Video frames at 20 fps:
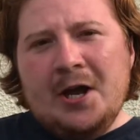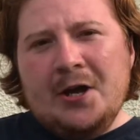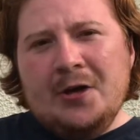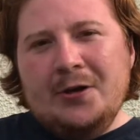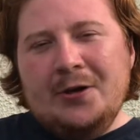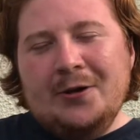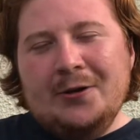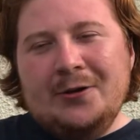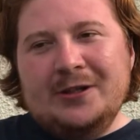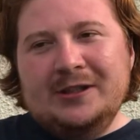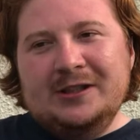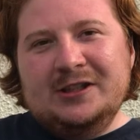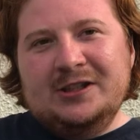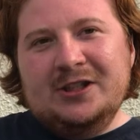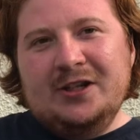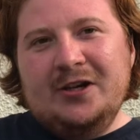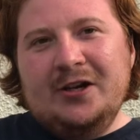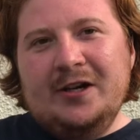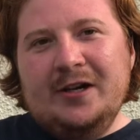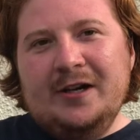You can
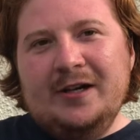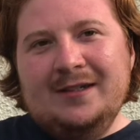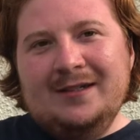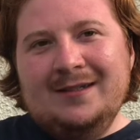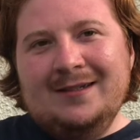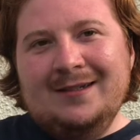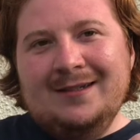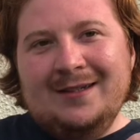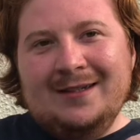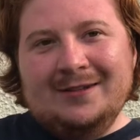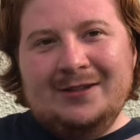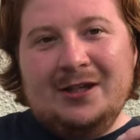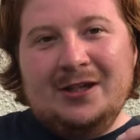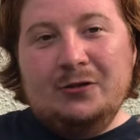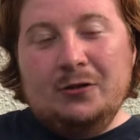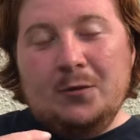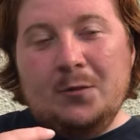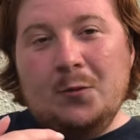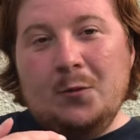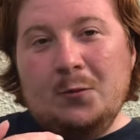turn the
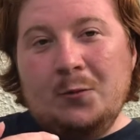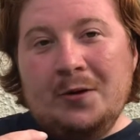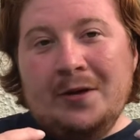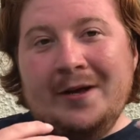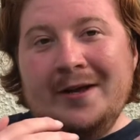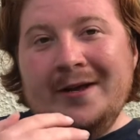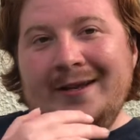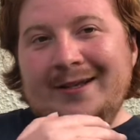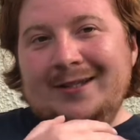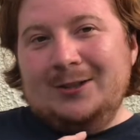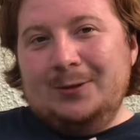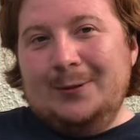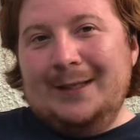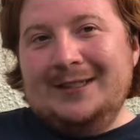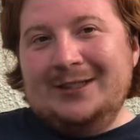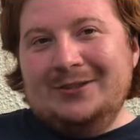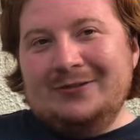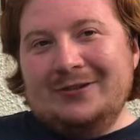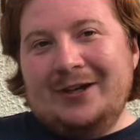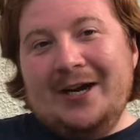normal
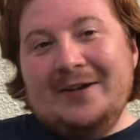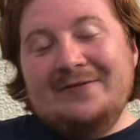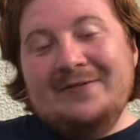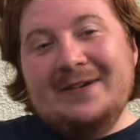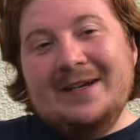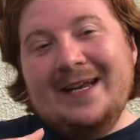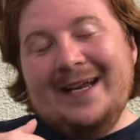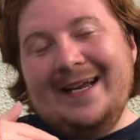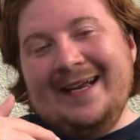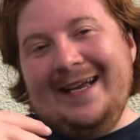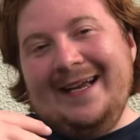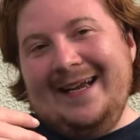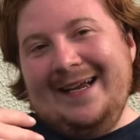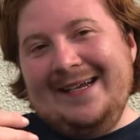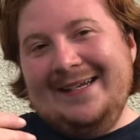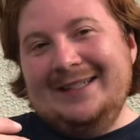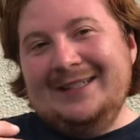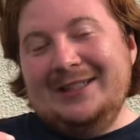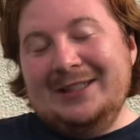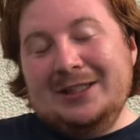twin drive
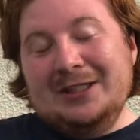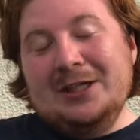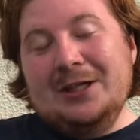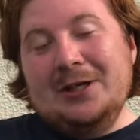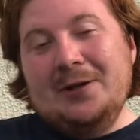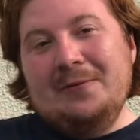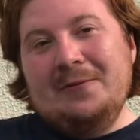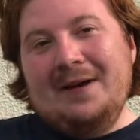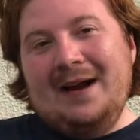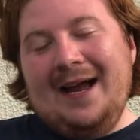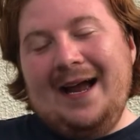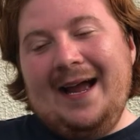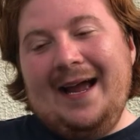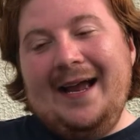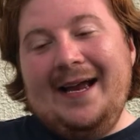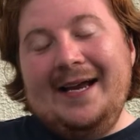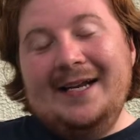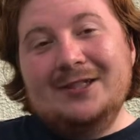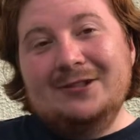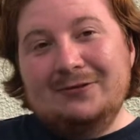into
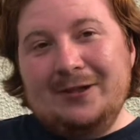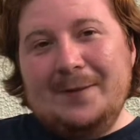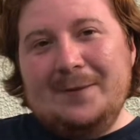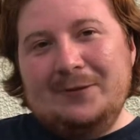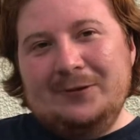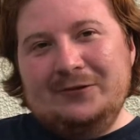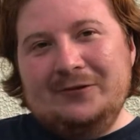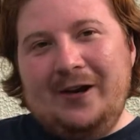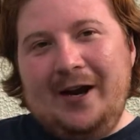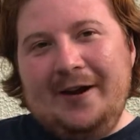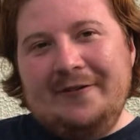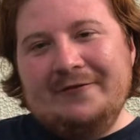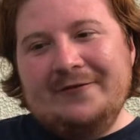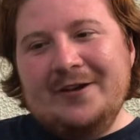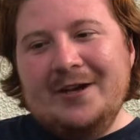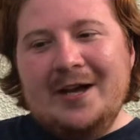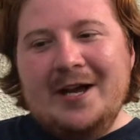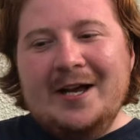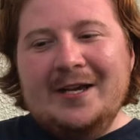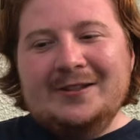a triple drive.
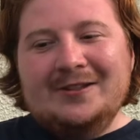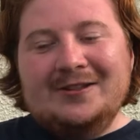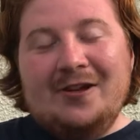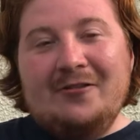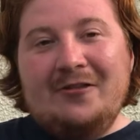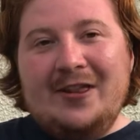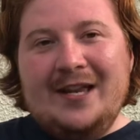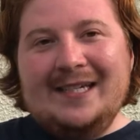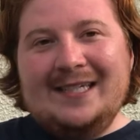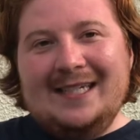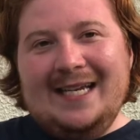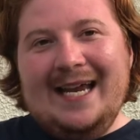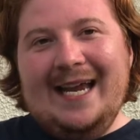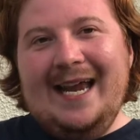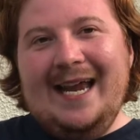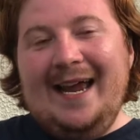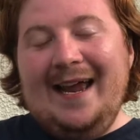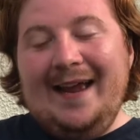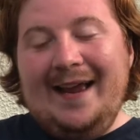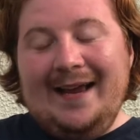So this
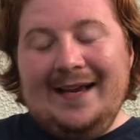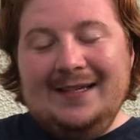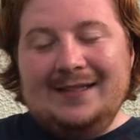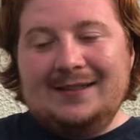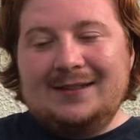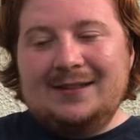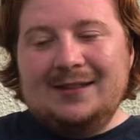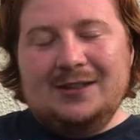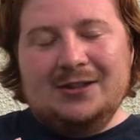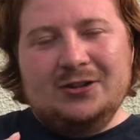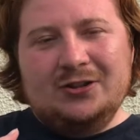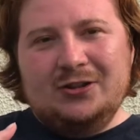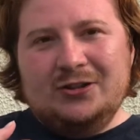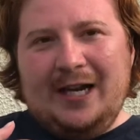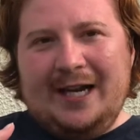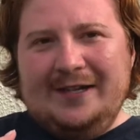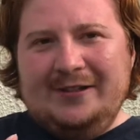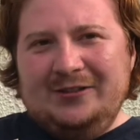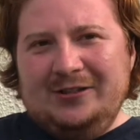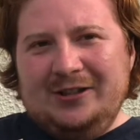here is going to
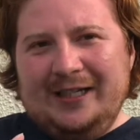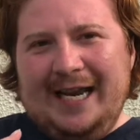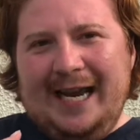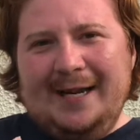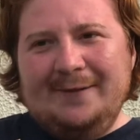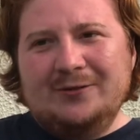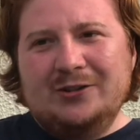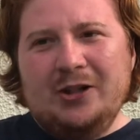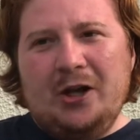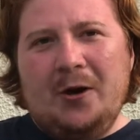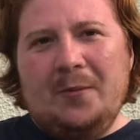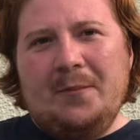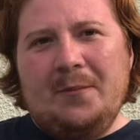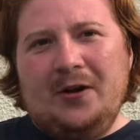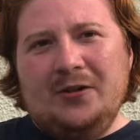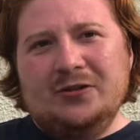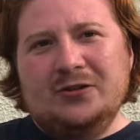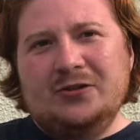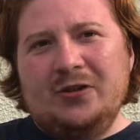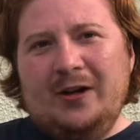change the game so
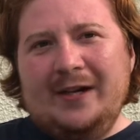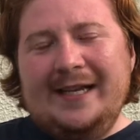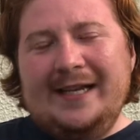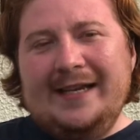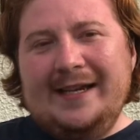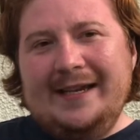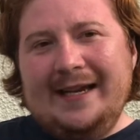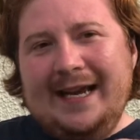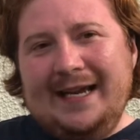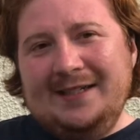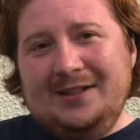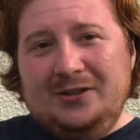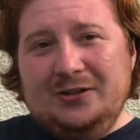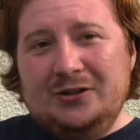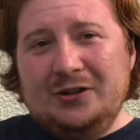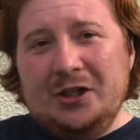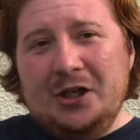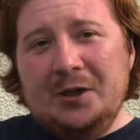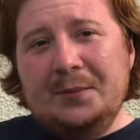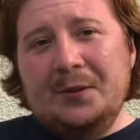much. Not only are you getting your
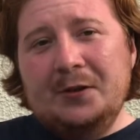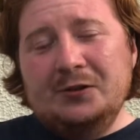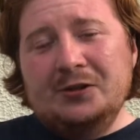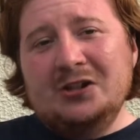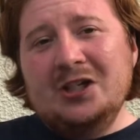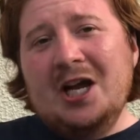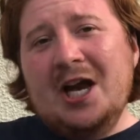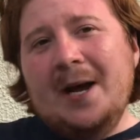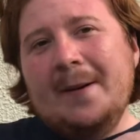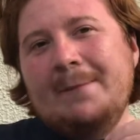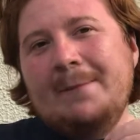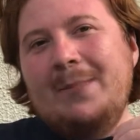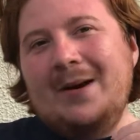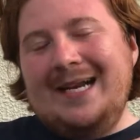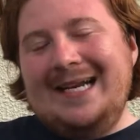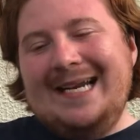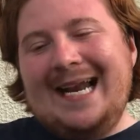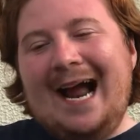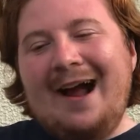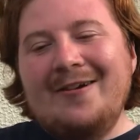2 boosts, but now